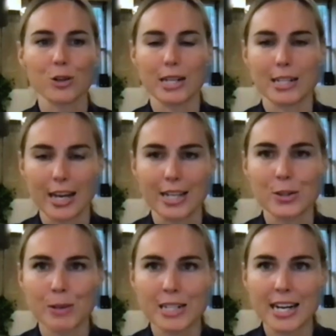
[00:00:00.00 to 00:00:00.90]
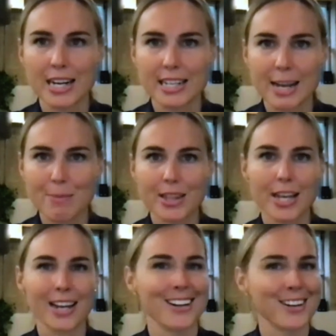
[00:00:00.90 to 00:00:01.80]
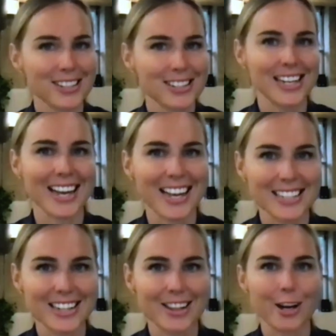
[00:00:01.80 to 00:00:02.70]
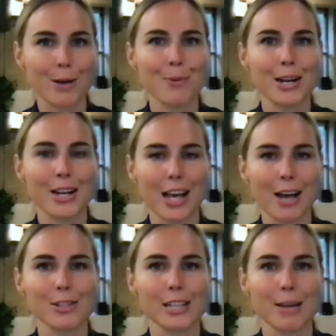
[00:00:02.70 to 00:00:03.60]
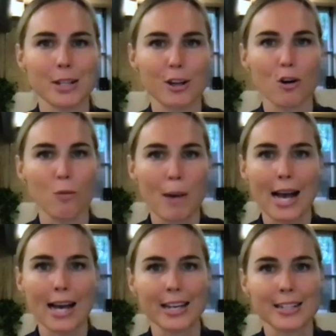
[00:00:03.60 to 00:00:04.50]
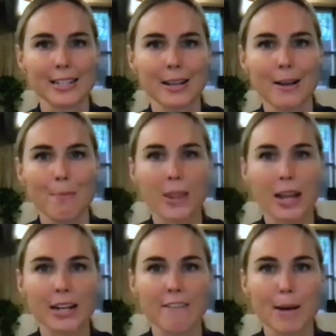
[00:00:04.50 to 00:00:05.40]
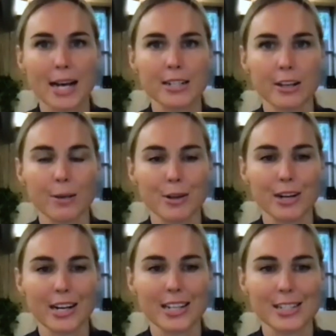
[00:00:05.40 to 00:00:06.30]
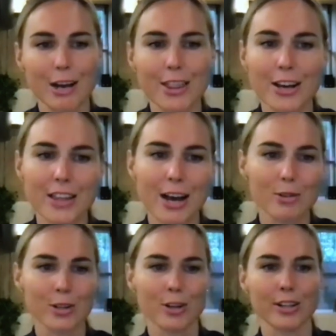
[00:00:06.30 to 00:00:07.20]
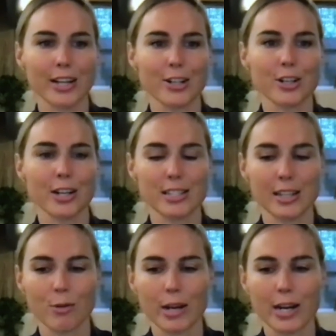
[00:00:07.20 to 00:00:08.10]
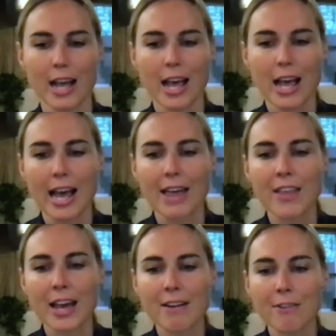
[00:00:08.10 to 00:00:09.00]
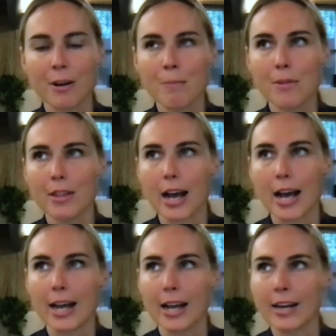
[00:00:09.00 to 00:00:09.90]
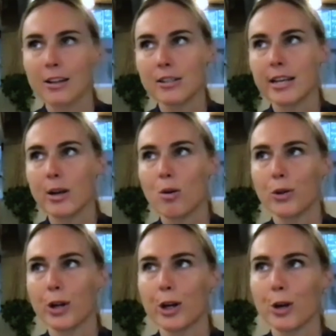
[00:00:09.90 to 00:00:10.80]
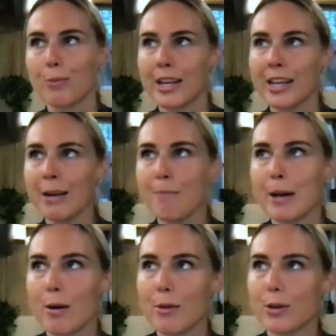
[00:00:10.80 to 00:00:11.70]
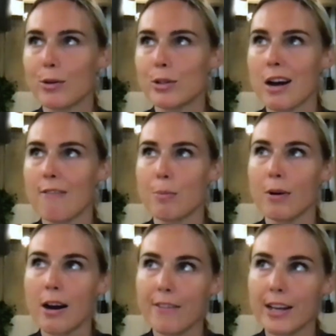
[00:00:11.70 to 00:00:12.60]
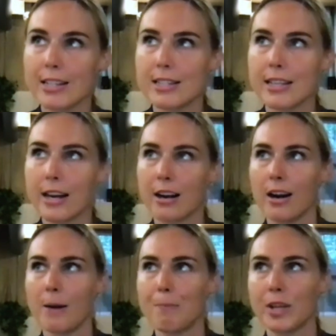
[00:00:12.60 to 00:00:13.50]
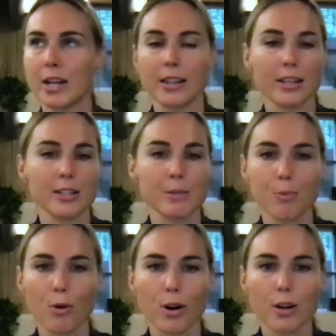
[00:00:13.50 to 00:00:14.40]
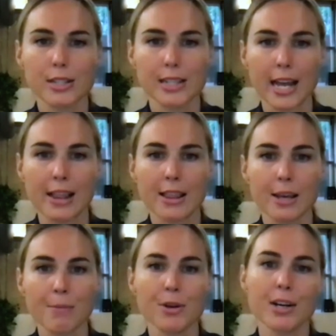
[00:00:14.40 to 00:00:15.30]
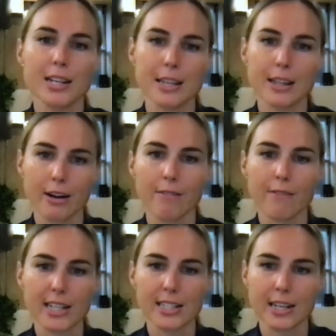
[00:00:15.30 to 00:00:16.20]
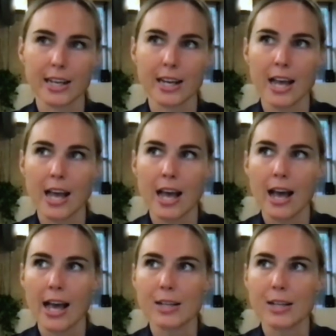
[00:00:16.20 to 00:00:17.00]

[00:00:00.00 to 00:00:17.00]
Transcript: actually does from a day to day, but they can understand that their company allows them to go back and and give back to the community. So I thought that was a really interesting one. And then from uh, another stakeholder group, thinking about those not for profits that are getting these supports and the communities that they're affecting,